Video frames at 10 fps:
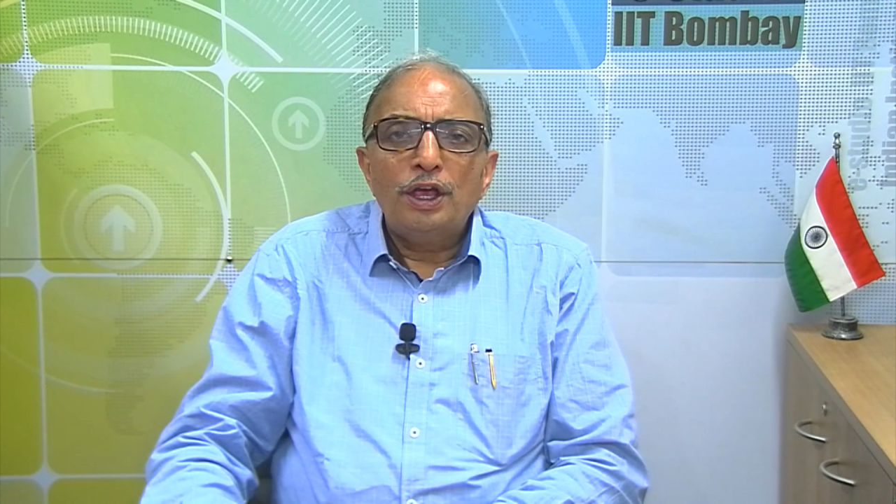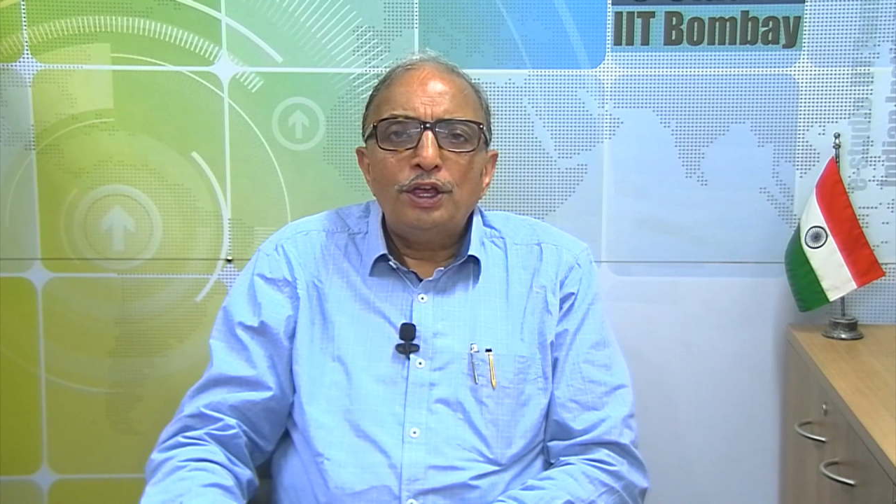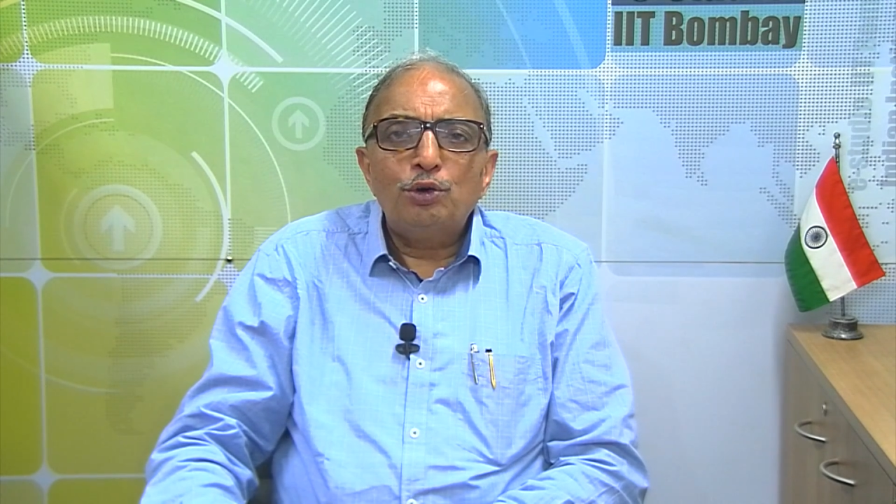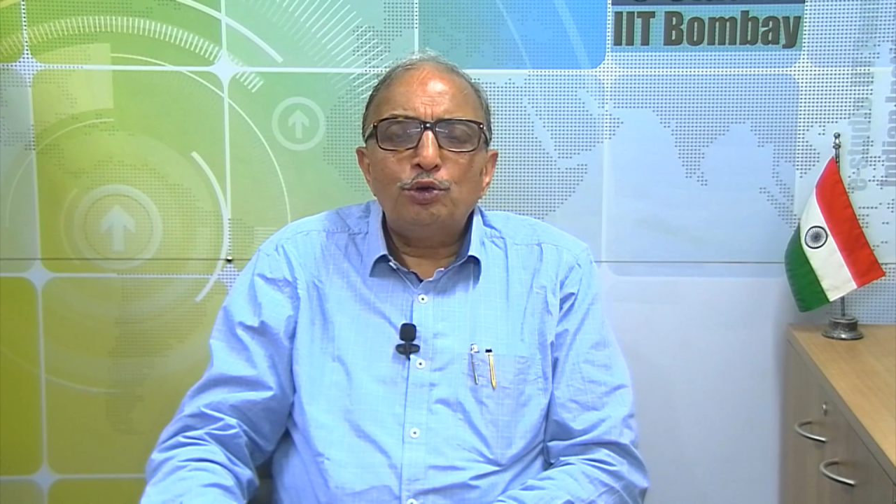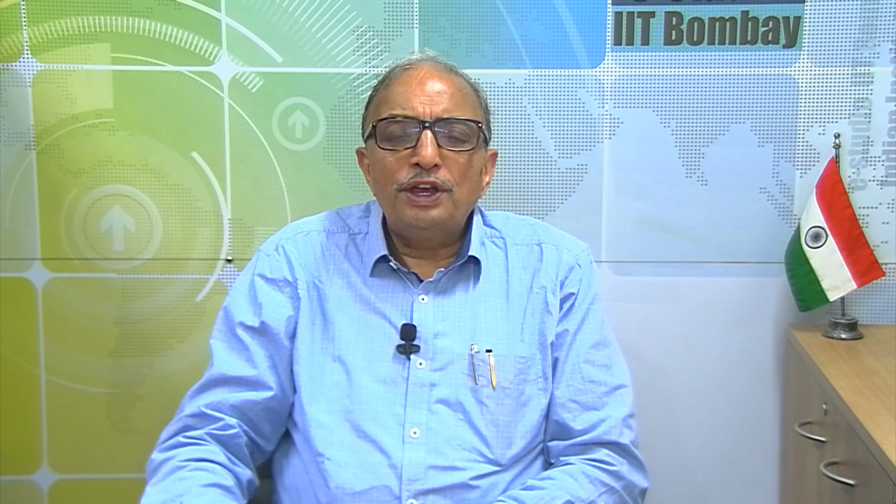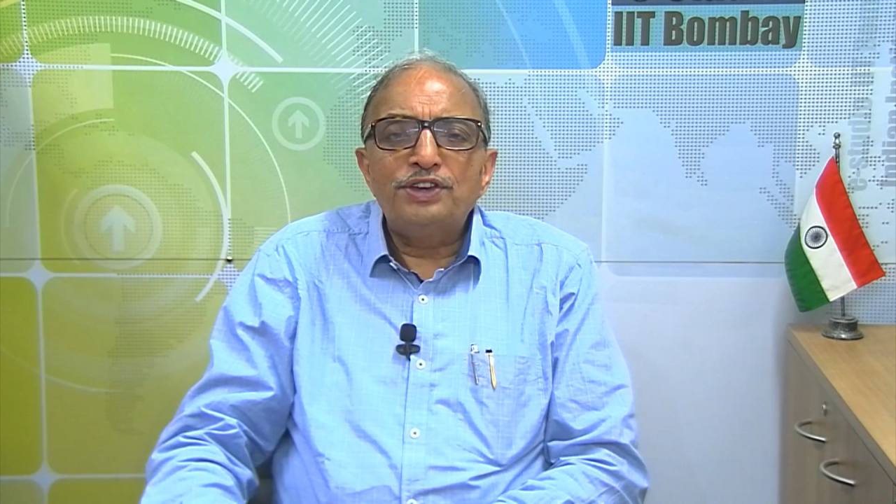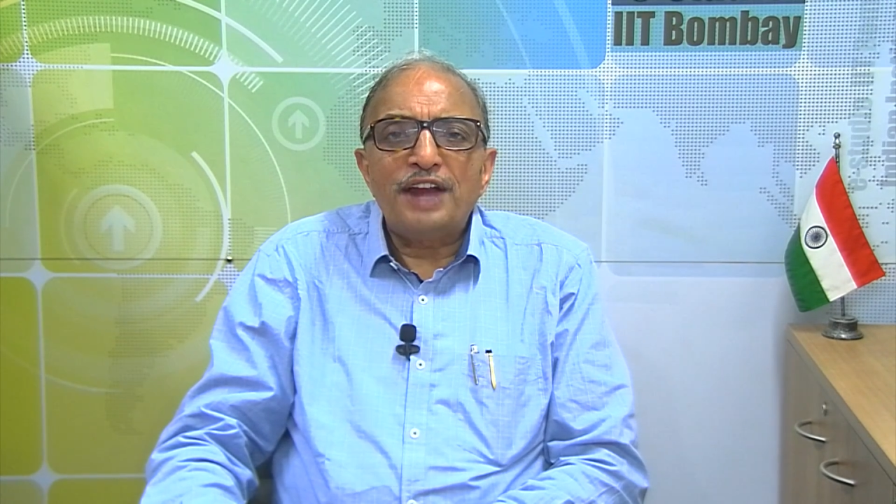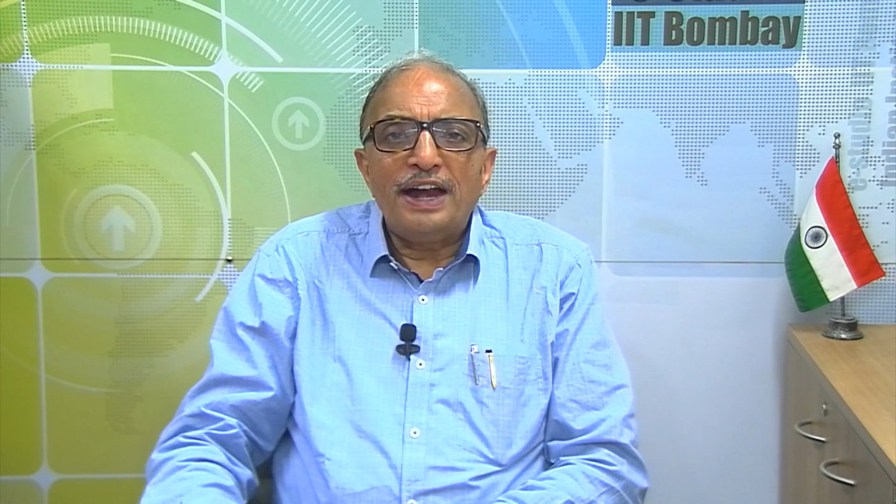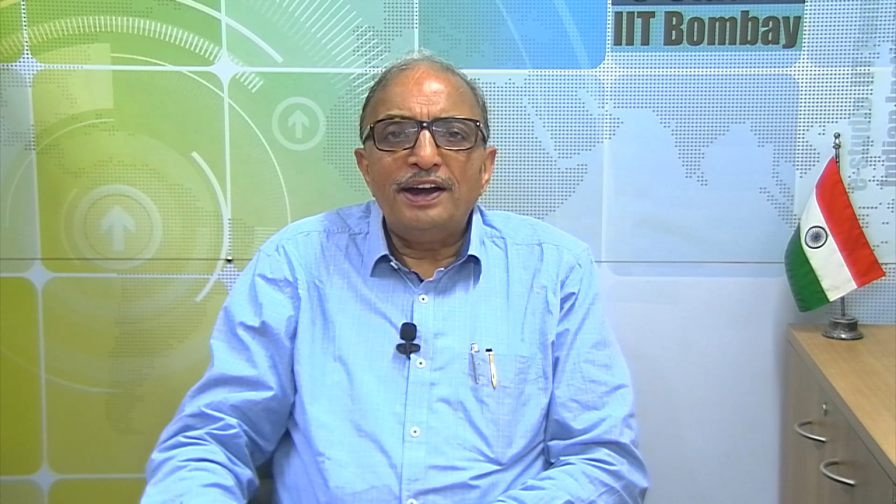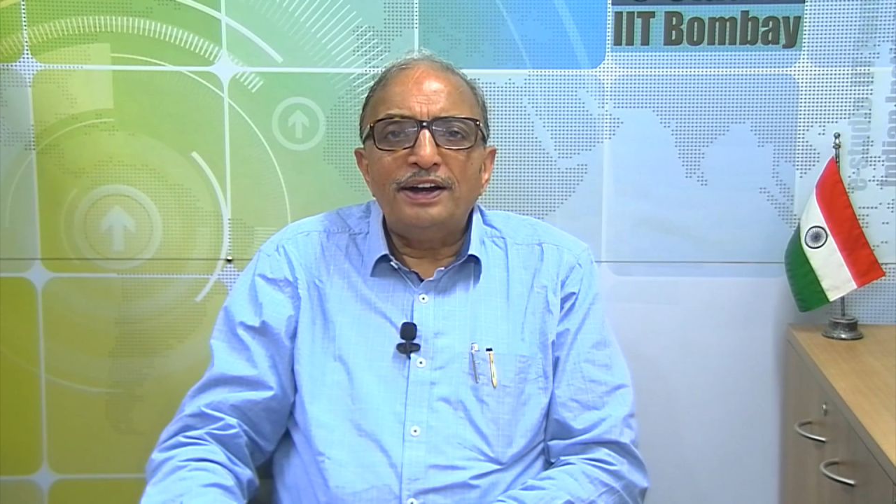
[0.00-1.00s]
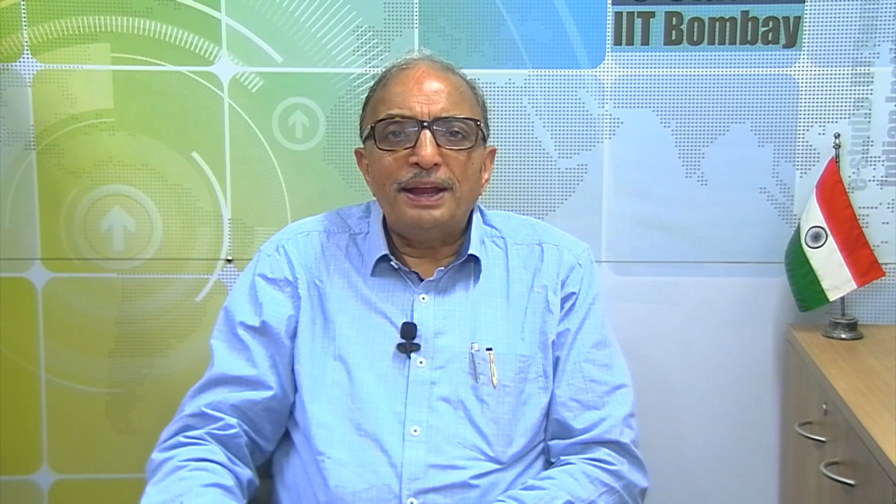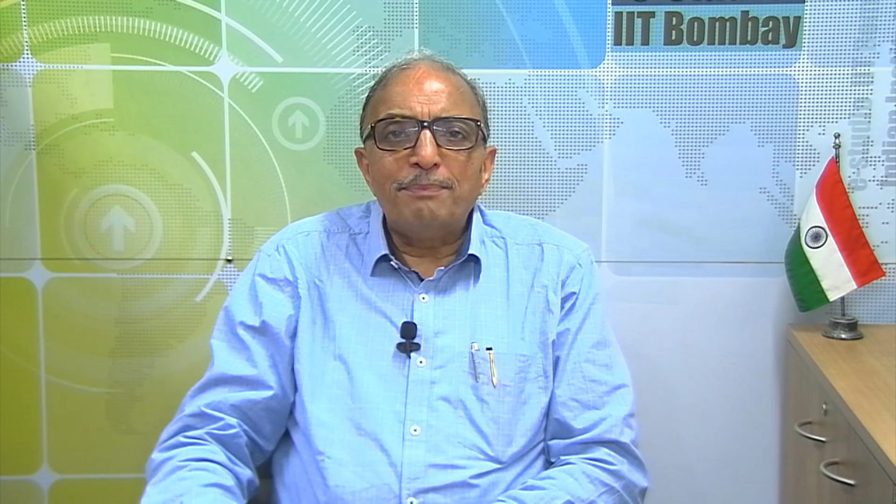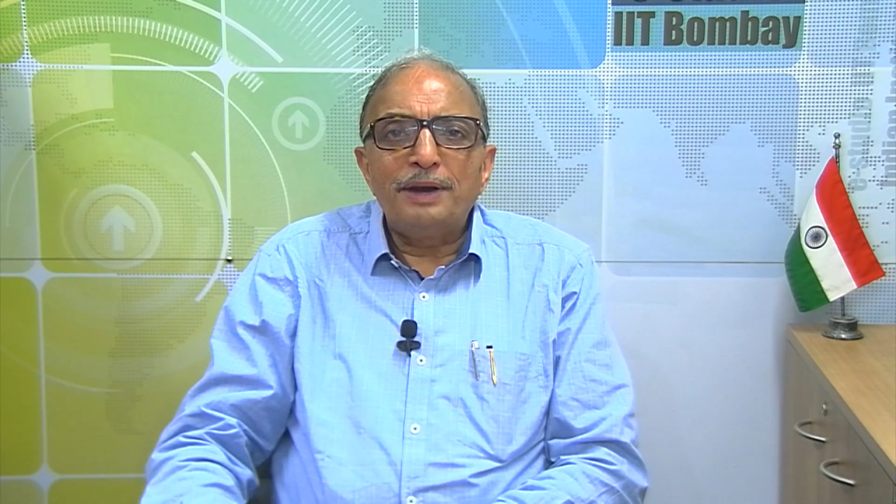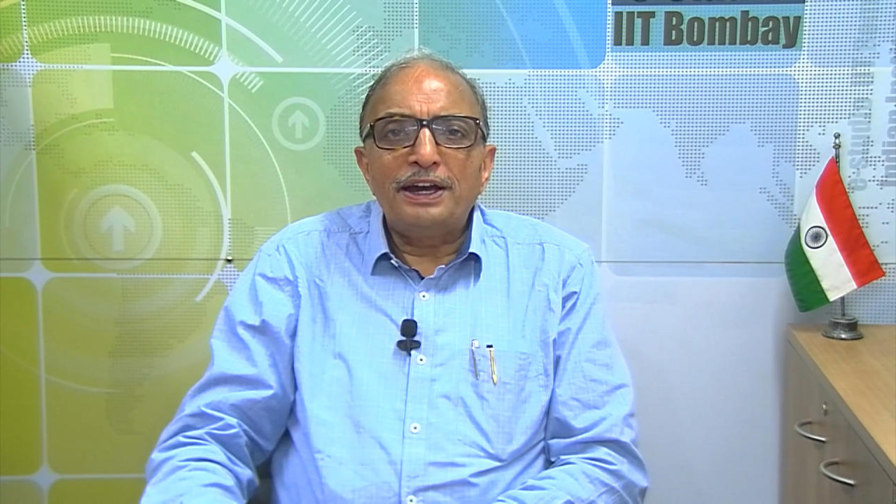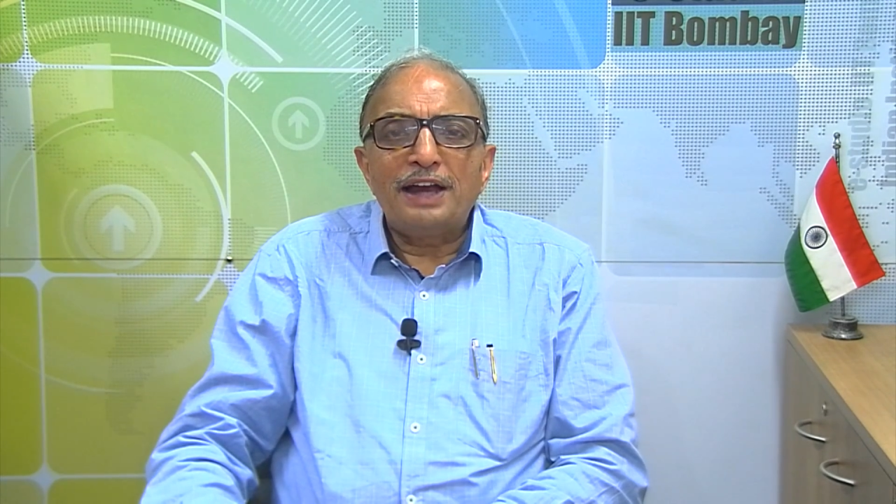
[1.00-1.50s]
using standard
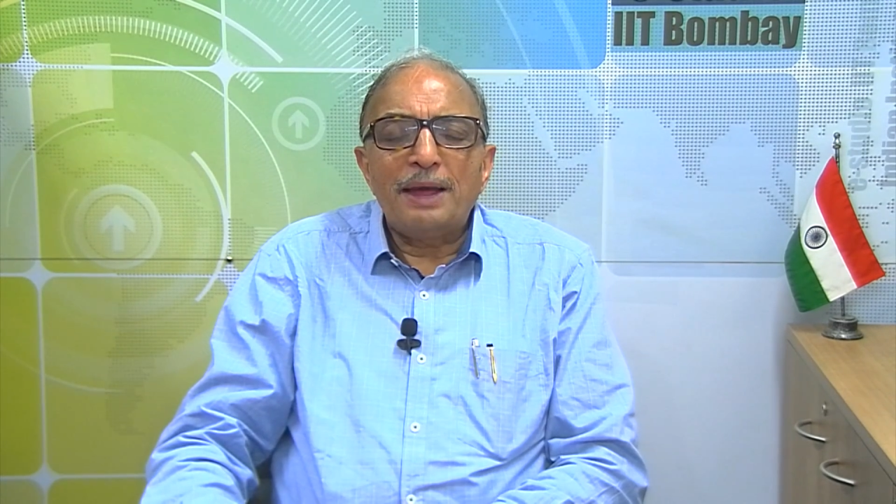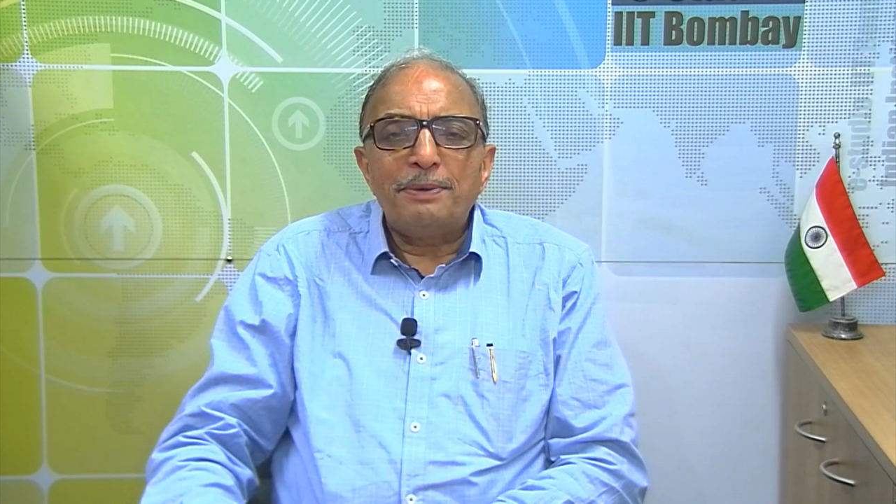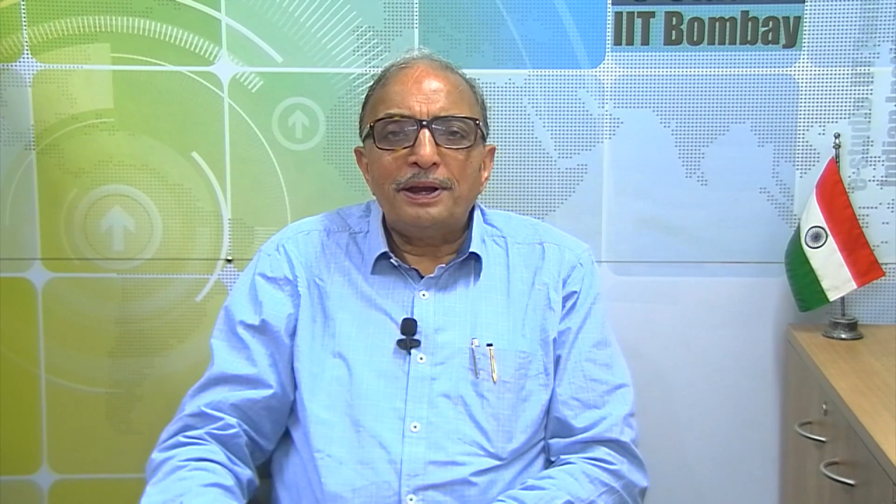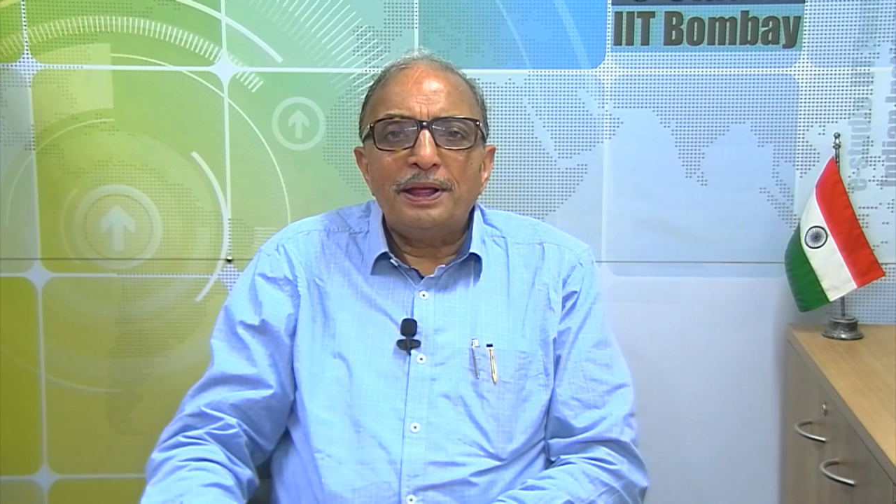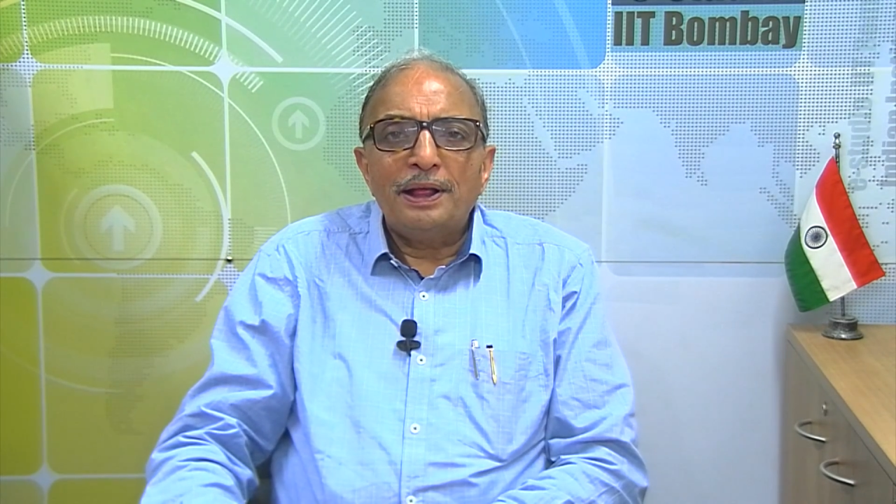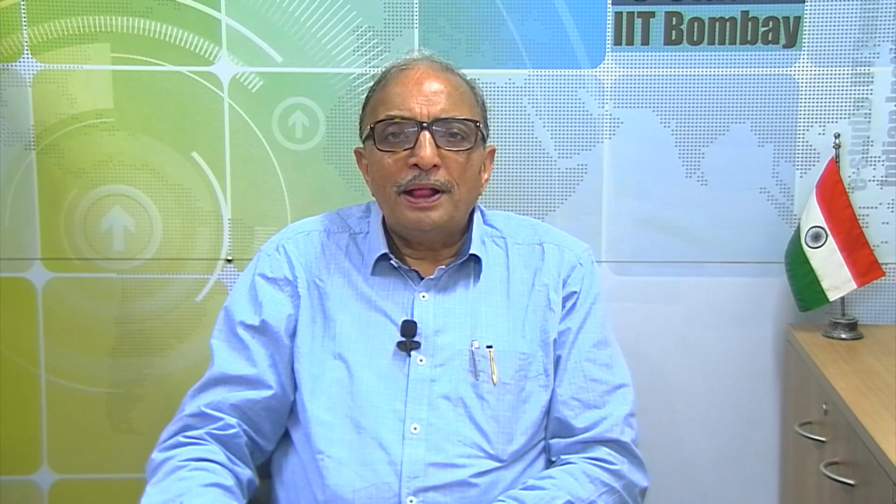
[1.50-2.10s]
template library.